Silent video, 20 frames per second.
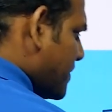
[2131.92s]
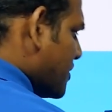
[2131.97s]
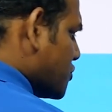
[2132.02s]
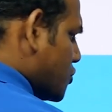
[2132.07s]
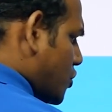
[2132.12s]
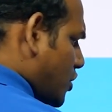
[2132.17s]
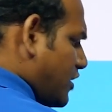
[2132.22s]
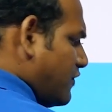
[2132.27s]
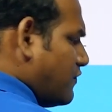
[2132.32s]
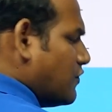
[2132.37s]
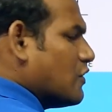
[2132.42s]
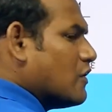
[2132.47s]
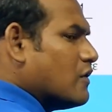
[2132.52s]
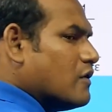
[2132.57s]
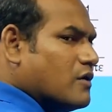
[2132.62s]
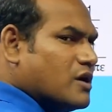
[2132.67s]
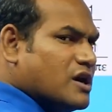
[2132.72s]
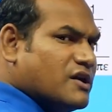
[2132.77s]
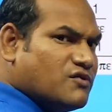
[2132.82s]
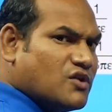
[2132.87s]
So if
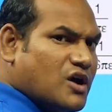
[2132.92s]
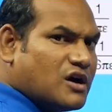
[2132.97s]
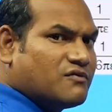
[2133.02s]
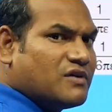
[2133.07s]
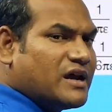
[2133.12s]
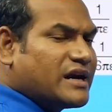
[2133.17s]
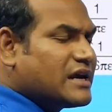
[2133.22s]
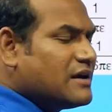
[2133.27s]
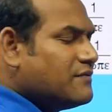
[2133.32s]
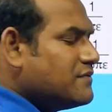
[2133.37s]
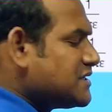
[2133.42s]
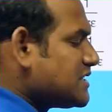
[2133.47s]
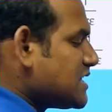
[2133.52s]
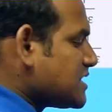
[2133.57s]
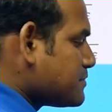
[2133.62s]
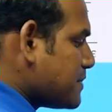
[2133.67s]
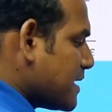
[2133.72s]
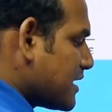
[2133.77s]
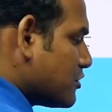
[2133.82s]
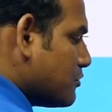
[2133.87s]
you if you are working with
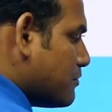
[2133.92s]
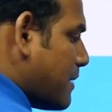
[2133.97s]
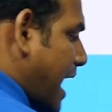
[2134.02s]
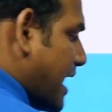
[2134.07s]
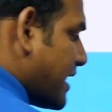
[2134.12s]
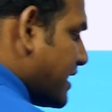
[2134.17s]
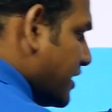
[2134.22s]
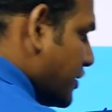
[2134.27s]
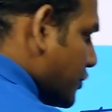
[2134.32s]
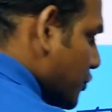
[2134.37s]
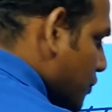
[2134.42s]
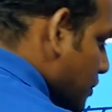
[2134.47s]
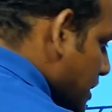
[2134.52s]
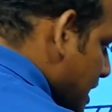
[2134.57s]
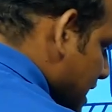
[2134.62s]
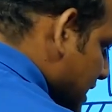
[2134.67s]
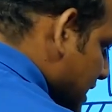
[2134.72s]
respect to magnitude,